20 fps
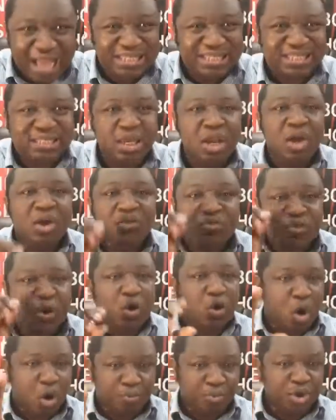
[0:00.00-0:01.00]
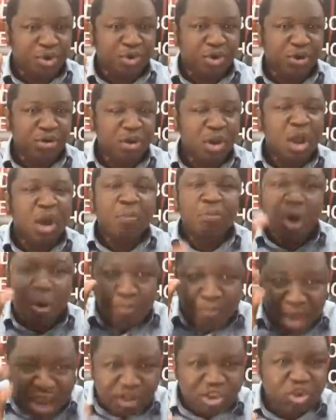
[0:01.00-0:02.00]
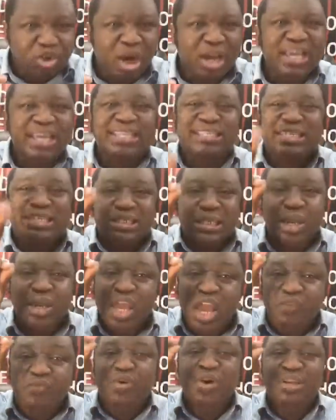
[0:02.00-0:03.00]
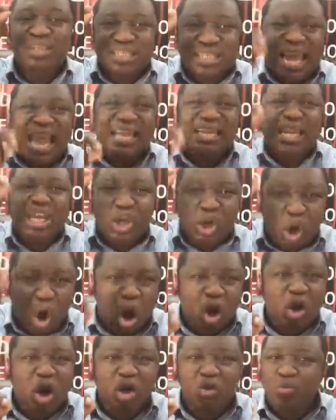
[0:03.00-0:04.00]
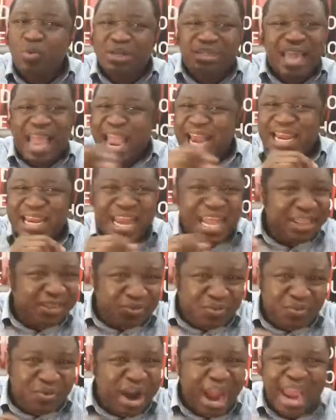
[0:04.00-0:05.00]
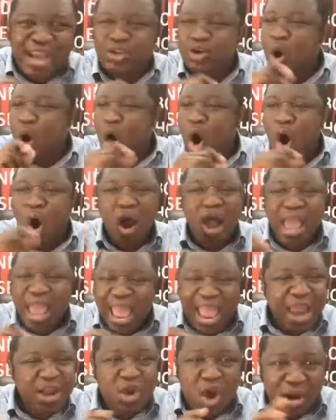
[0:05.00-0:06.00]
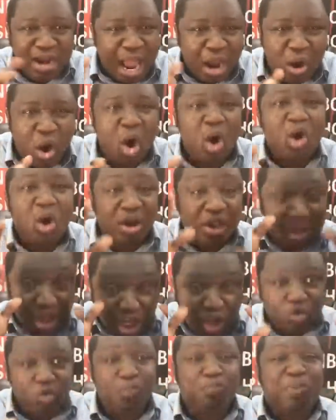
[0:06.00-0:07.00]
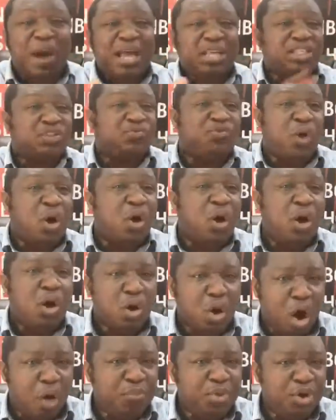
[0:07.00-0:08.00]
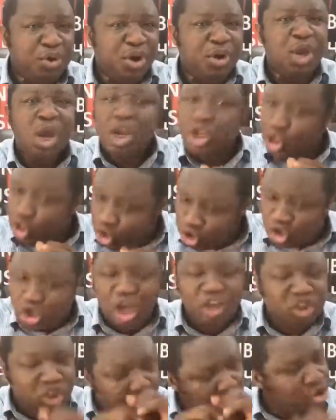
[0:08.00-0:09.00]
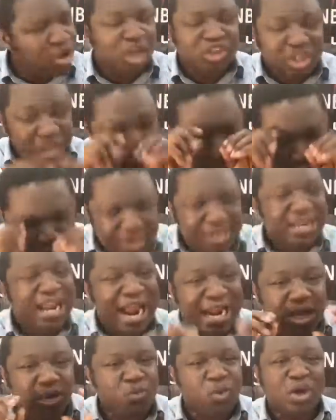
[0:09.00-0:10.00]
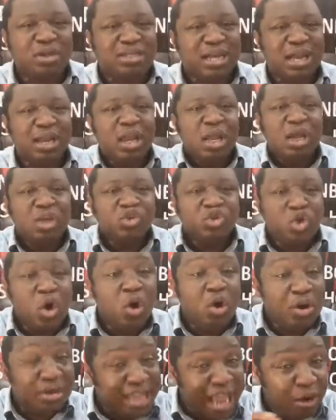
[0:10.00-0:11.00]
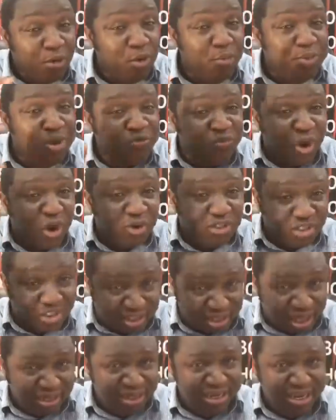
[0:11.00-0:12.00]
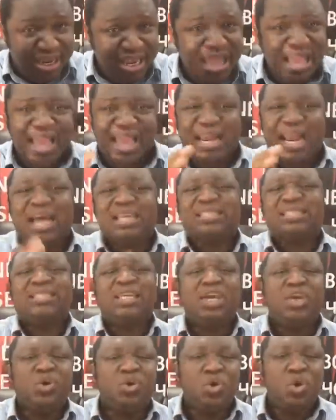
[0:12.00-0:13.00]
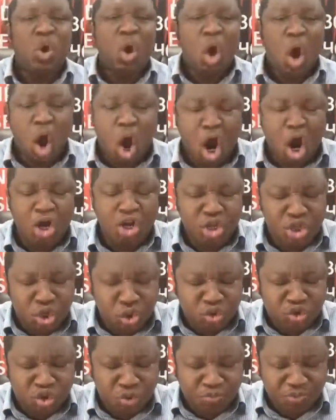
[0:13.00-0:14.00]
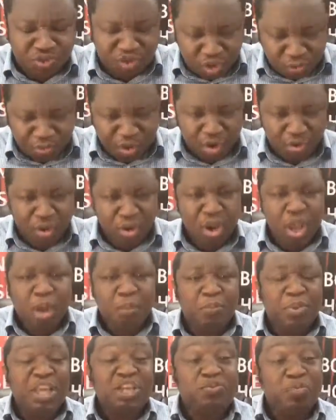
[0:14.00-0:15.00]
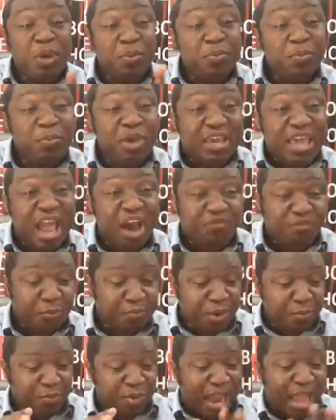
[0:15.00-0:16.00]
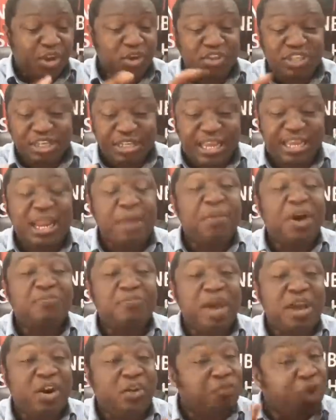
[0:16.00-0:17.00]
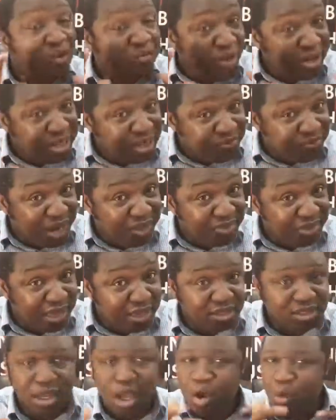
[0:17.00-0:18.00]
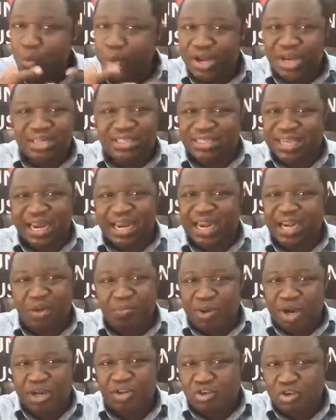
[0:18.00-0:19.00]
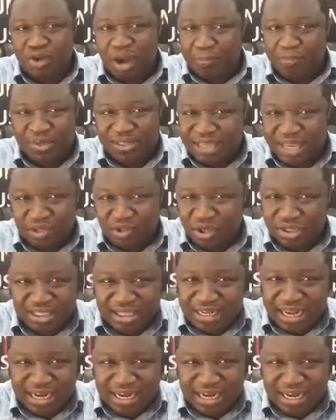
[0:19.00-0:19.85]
pass for communion. But make sure it is even slightly colored with any red or any other color, it will pass for communion. Just not ordinary water. So that will be for Sunday. And I'll see you on YouTube tomorrow. Please be careful. People are using the name of men of God for different things. We didn't send anybody to represent